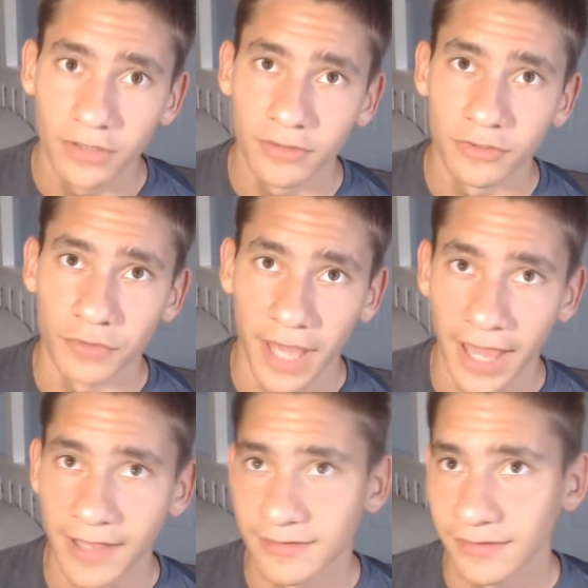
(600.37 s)
to
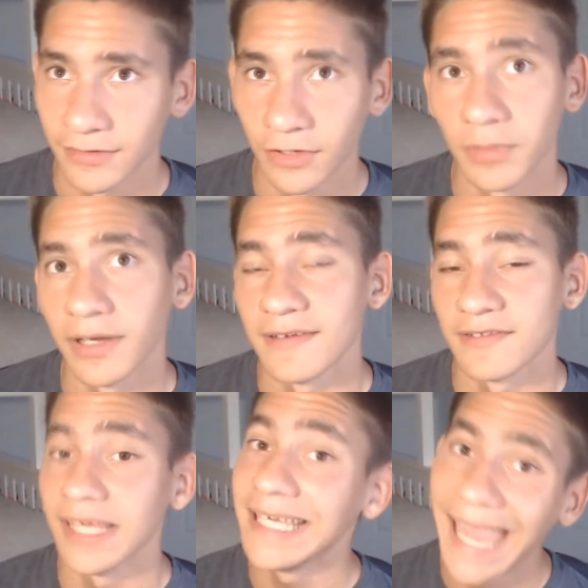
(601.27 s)
ask, you know, because
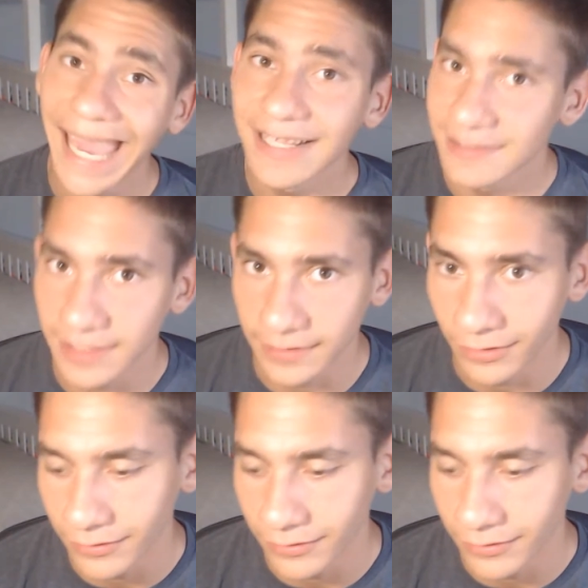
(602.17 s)
they can say no.